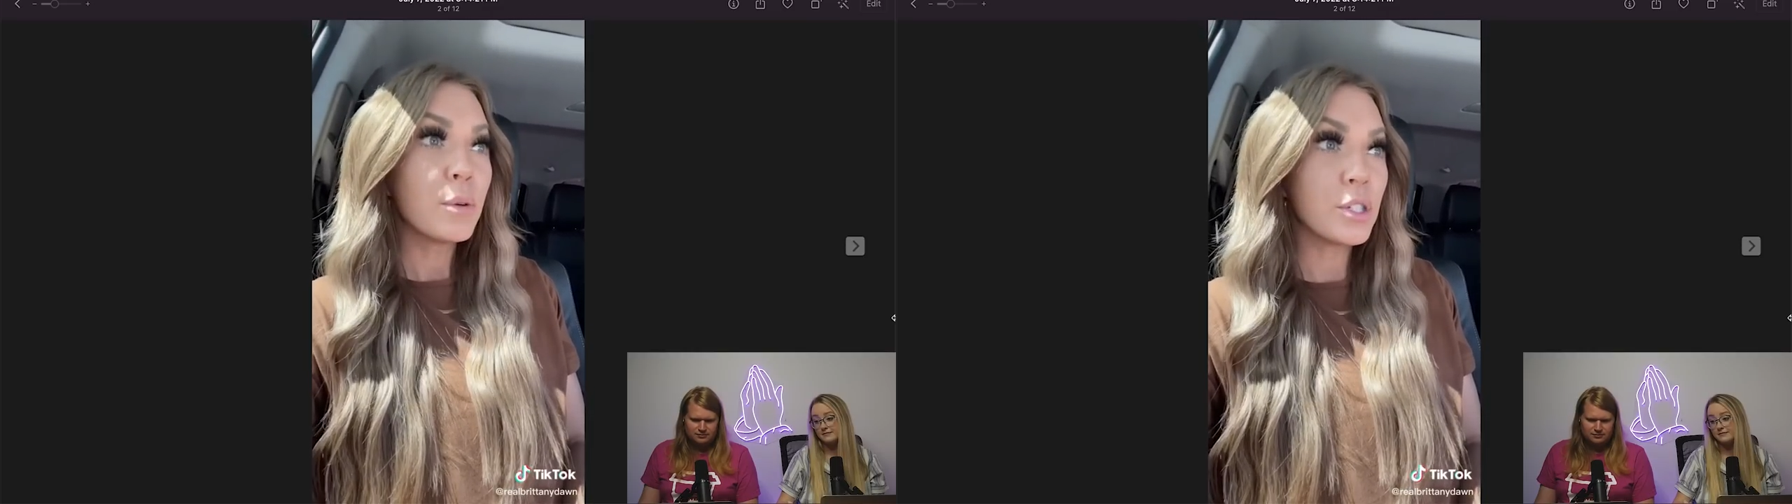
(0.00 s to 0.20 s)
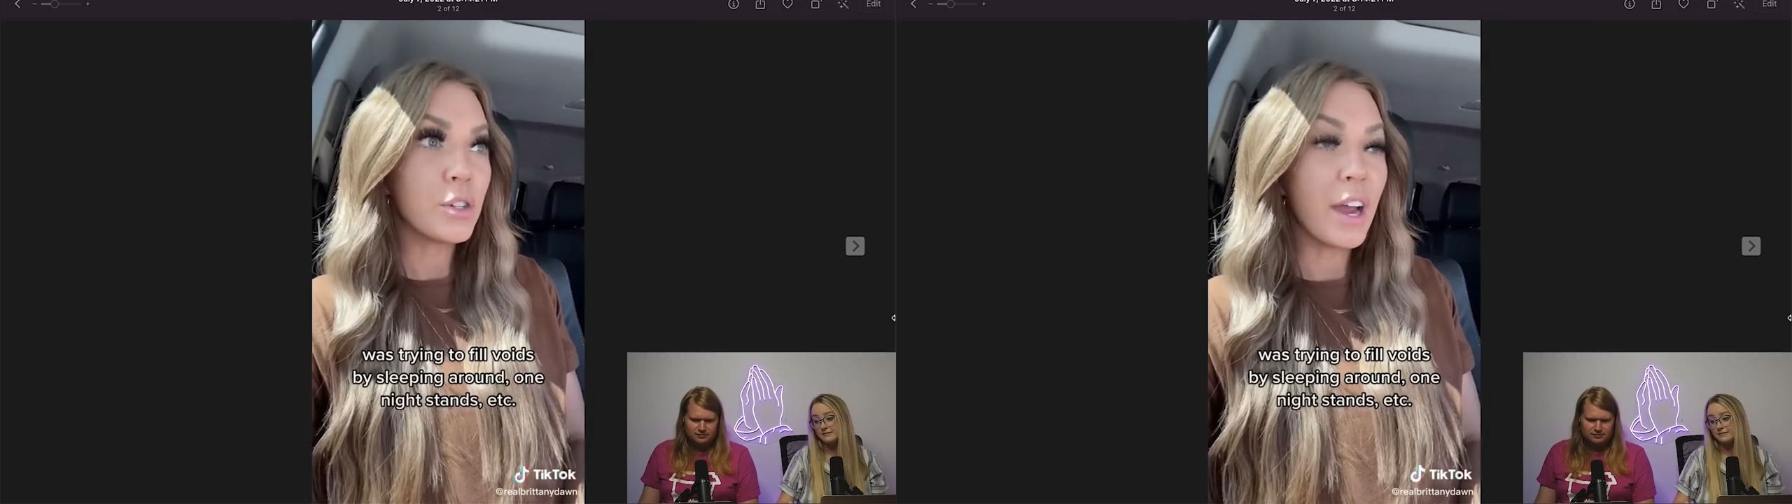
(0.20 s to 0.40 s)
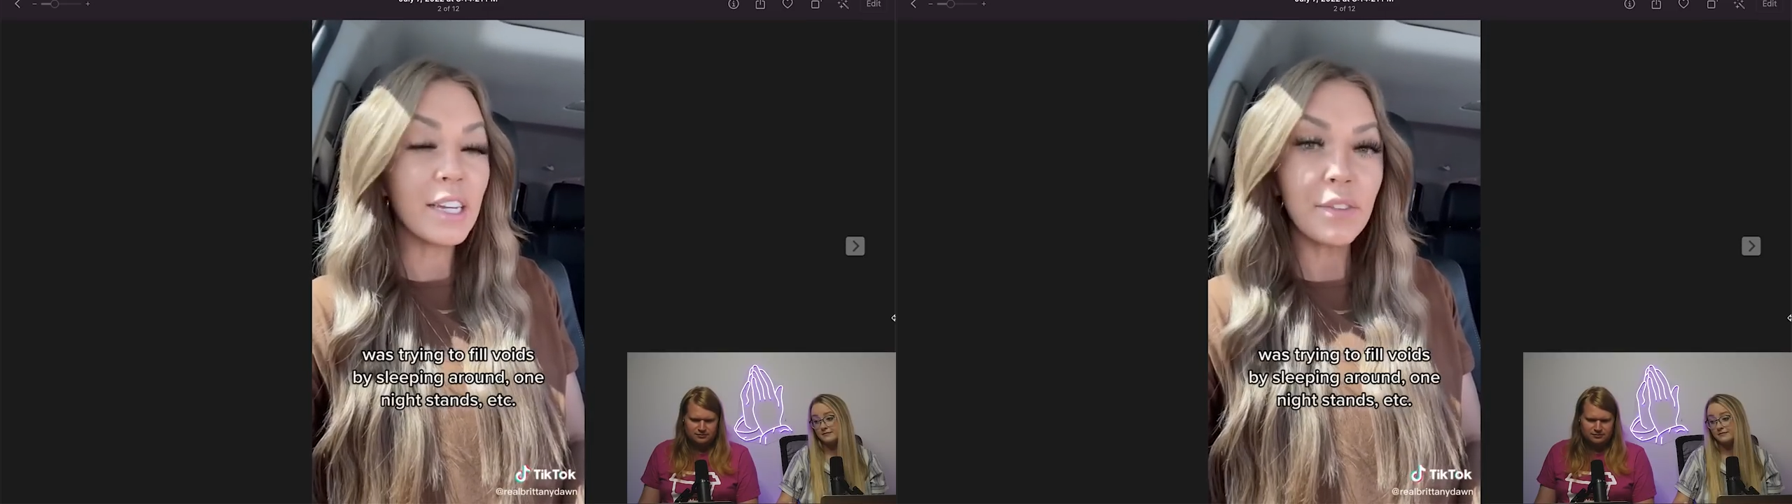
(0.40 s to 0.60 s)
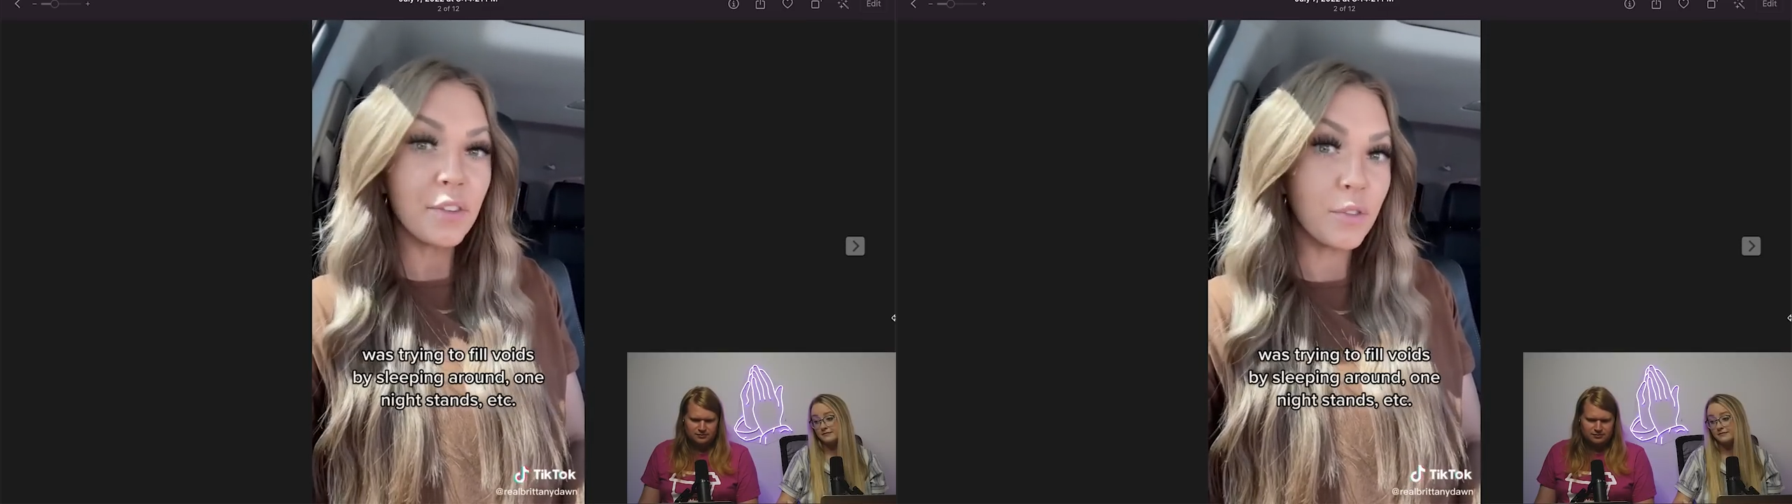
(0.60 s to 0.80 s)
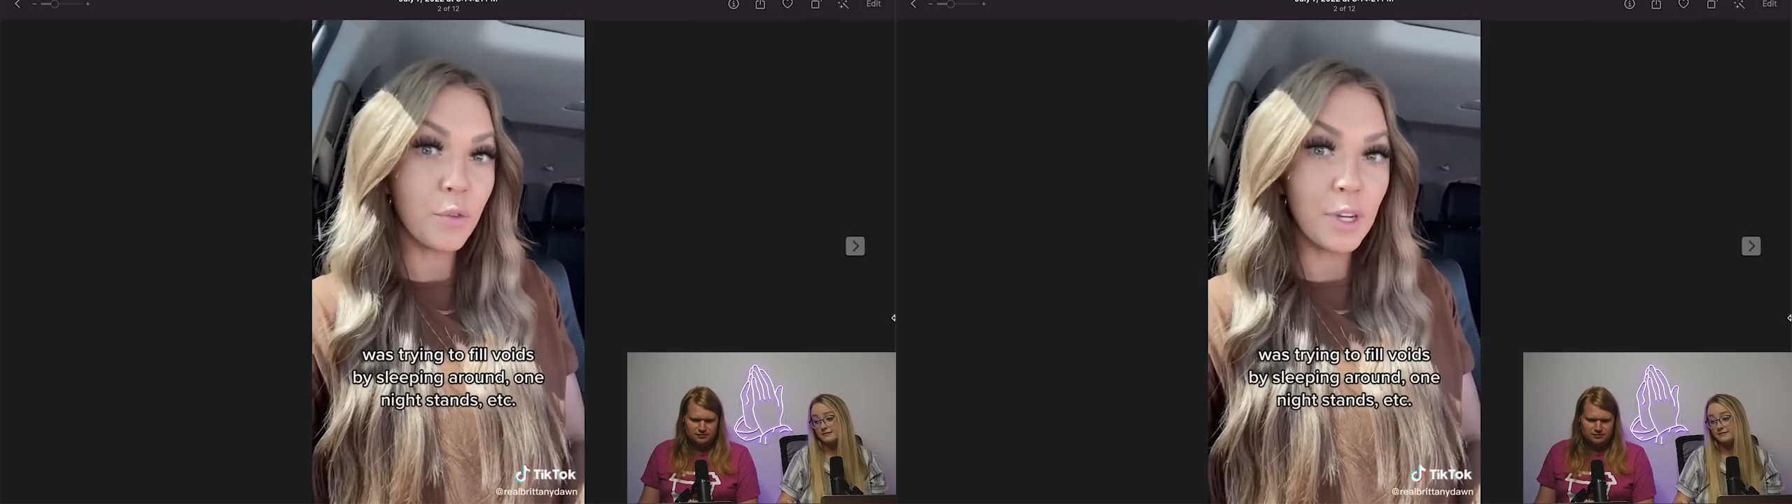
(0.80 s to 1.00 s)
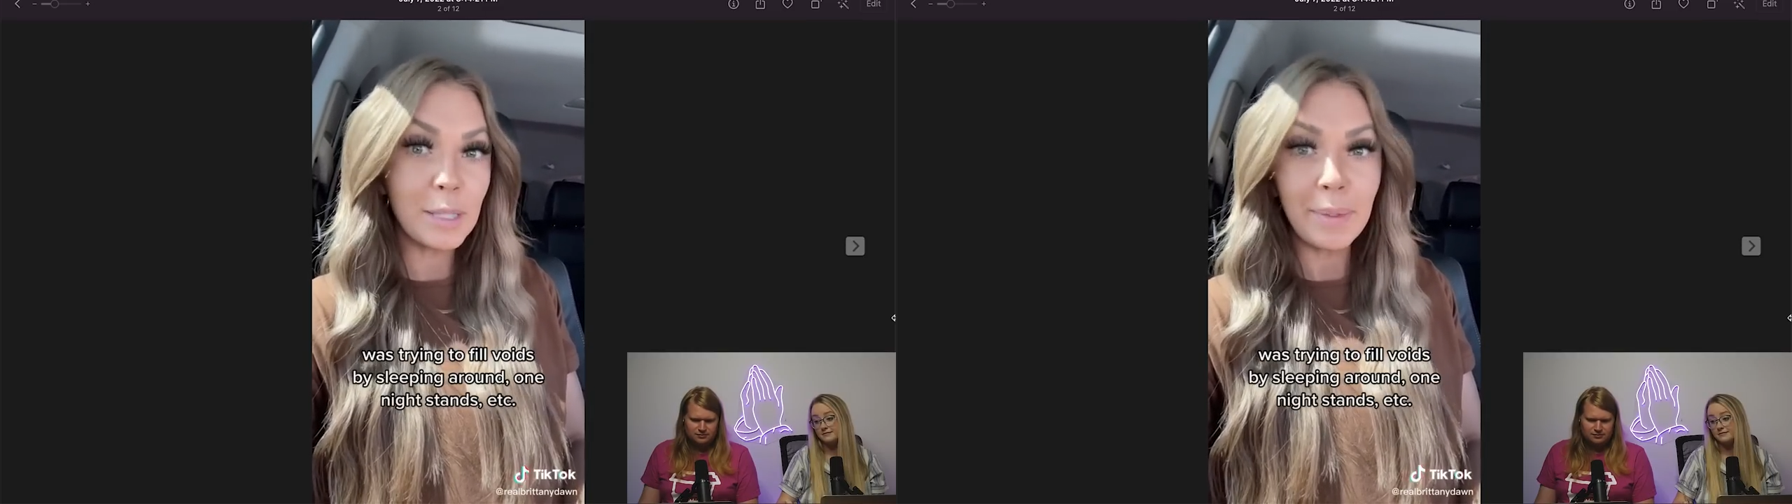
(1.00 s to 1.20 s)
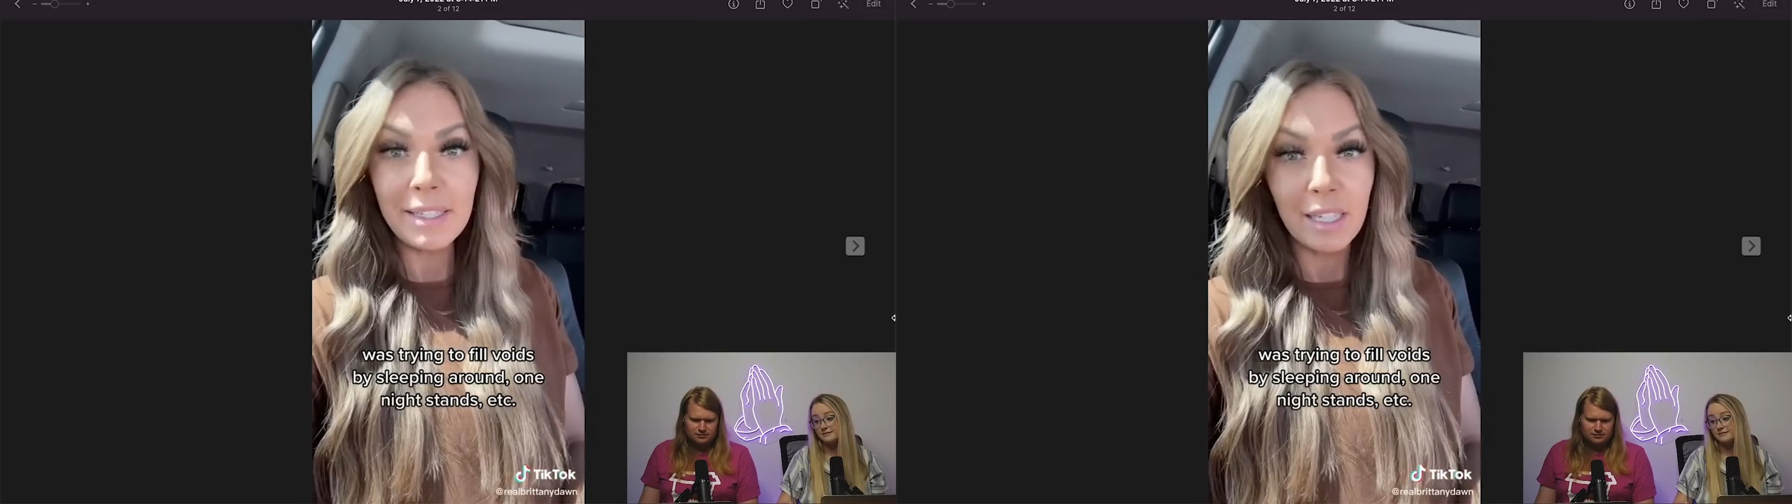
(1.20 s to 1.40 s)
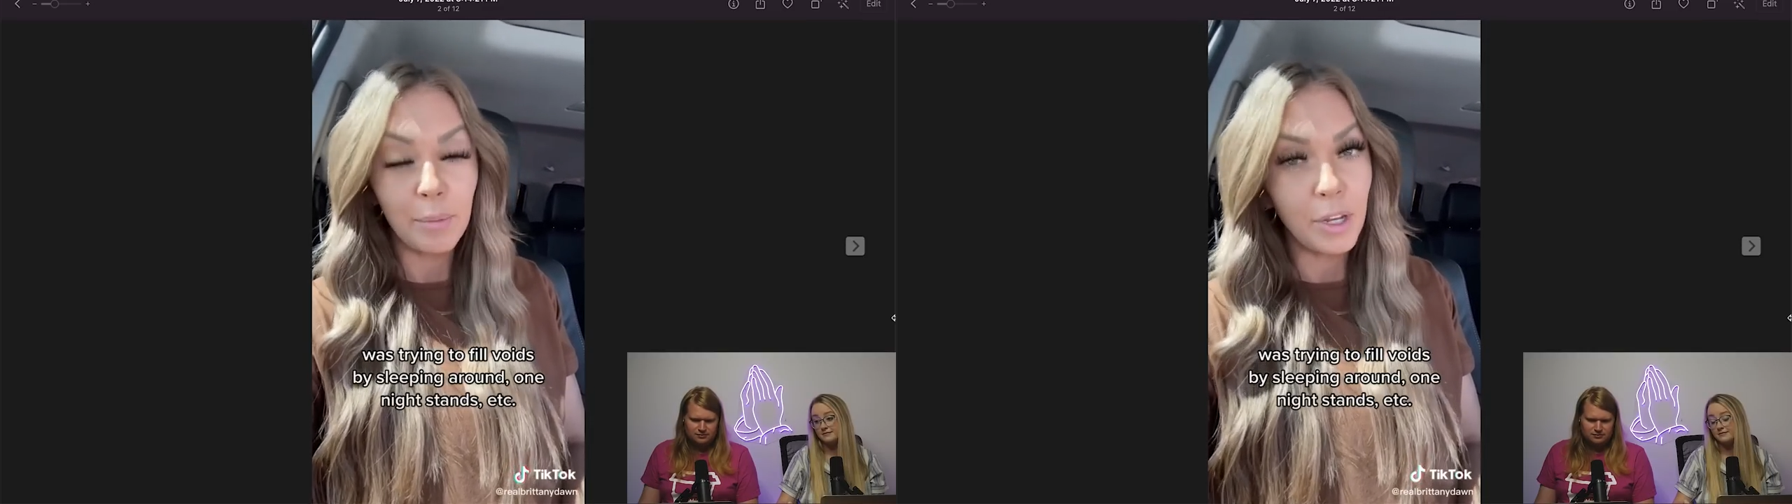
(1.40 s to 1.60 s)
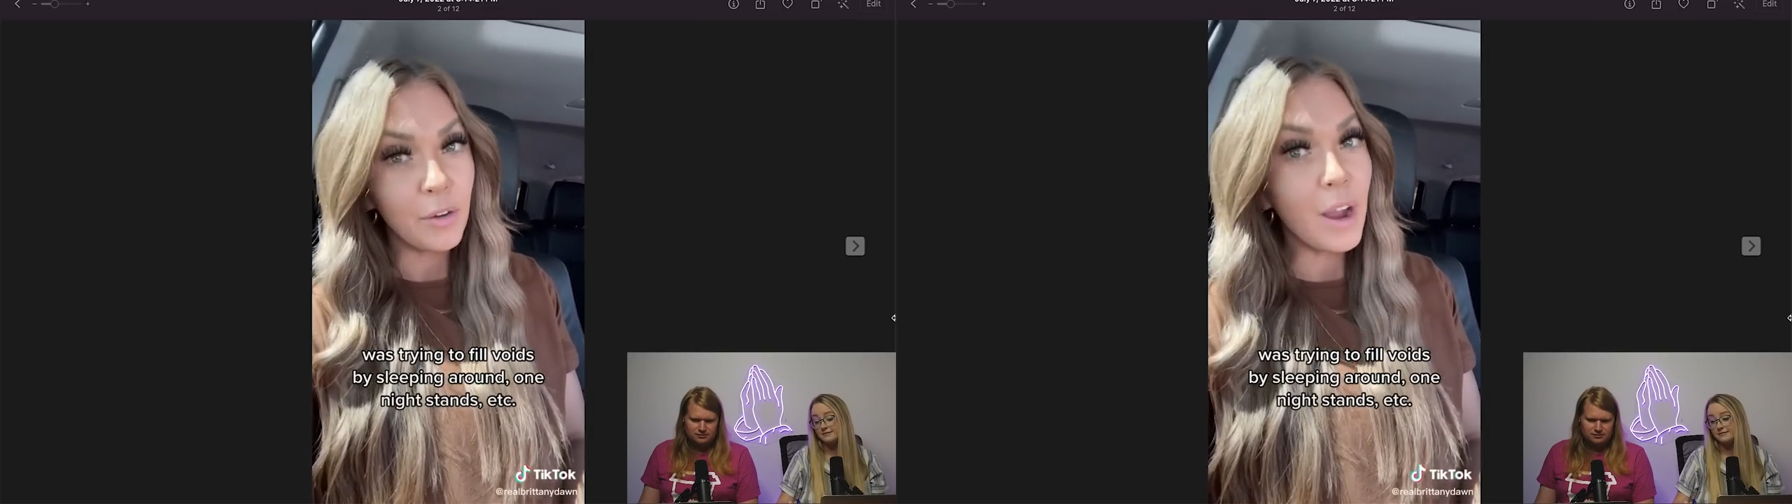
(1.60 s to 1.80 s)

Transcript: was trying to fill voids by sleeping